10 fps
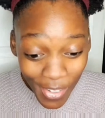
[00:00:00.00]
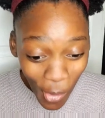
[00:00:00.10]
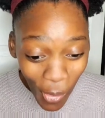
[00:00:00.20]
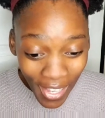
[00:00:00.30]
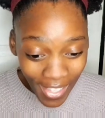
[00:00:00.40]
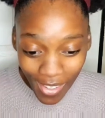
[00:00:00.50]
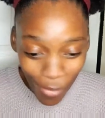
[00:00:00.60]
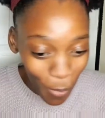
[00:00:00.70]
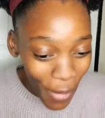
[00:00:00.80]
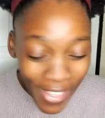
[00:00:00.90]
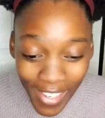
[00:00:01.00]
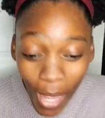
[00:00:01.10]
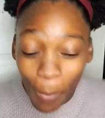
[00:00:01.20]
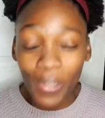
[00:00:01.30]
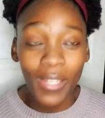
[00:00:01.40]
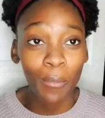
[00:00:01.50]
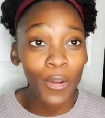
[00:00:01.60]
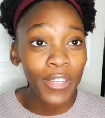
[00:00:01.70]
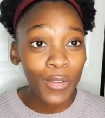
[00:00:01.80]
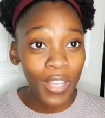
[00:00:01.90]
you know, like waking up in the
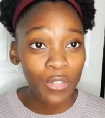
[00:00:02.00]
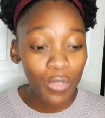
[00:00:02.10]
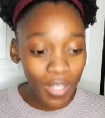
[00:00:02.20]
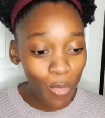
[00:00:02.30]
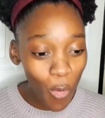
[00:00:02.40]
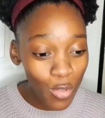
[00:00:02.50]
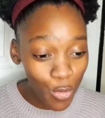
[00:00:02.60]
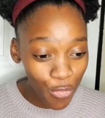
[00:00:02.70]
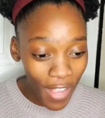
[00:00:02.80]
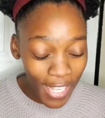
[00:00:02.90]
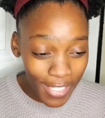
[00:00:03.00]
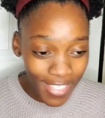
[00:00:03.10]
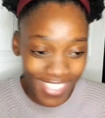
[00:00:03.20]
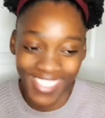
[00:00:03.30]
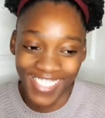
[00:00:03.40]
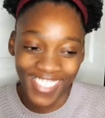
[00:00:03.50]
morning, I'm going to fight.